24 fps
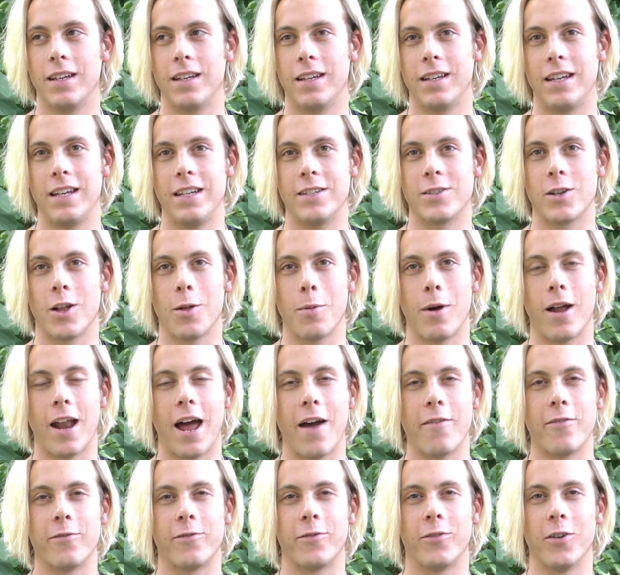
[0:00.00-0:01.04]
He's all about
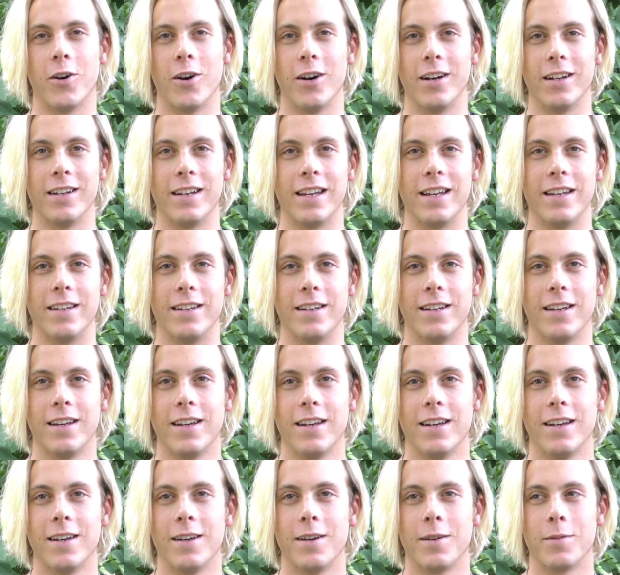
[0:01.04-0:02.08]
having fun and
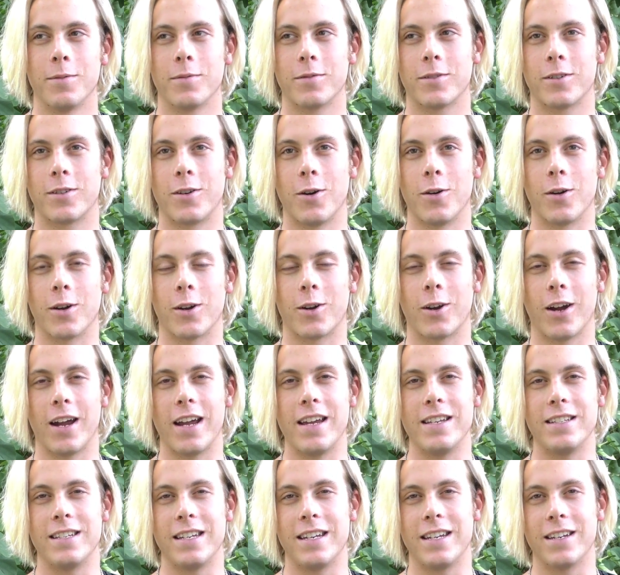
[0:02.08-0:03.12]
going
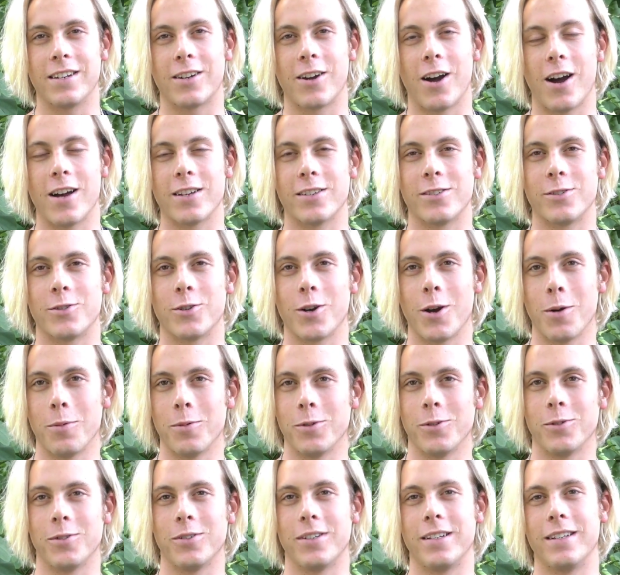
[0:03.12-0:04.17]
crazy and causing
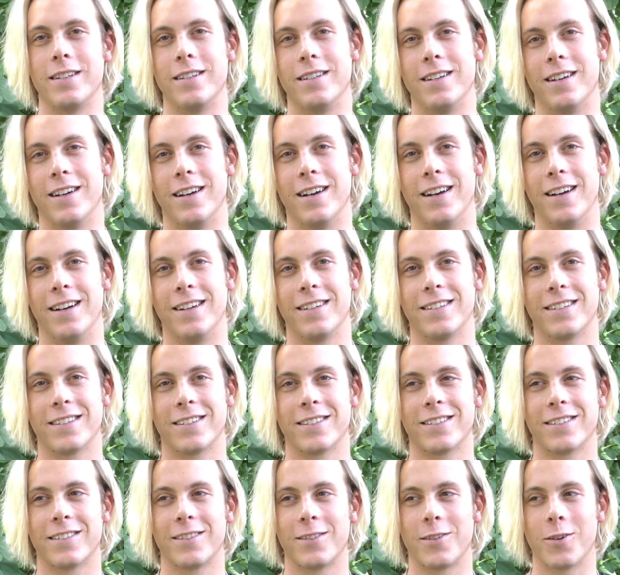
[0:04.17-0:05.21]
trouble and
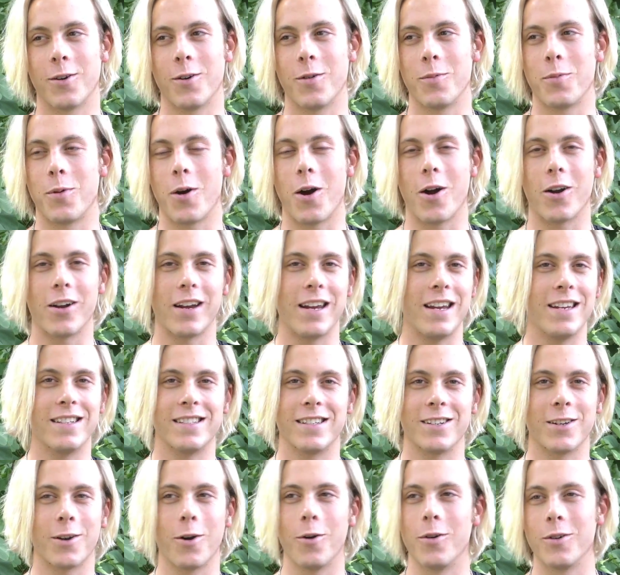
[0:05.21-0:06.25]
throwing parties
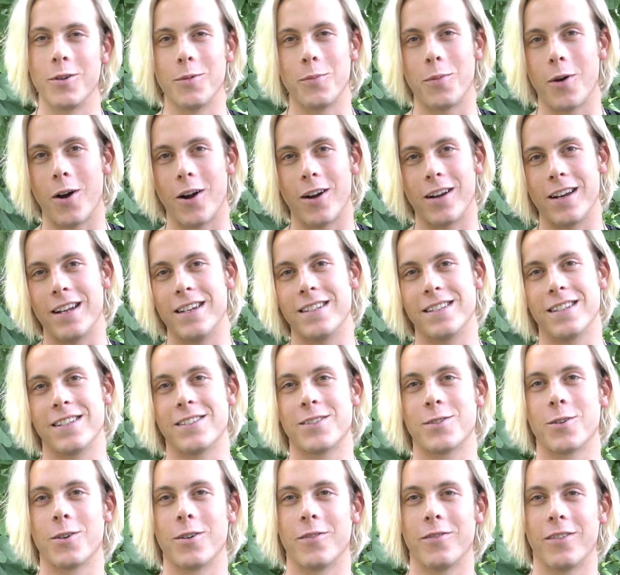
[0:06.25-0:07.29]
and going to parties.
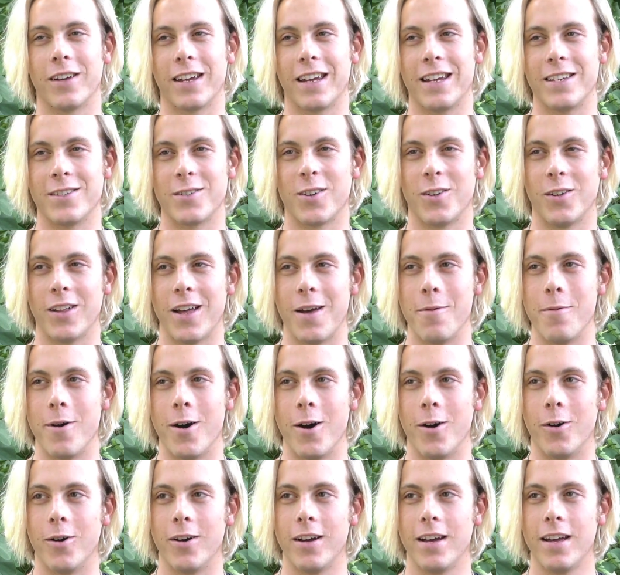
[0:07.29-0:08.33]
It's sort of like his whole
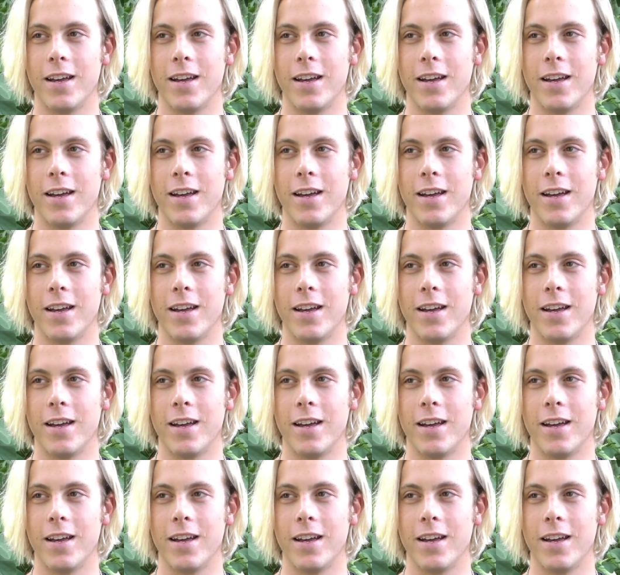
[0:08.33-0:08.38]
MO.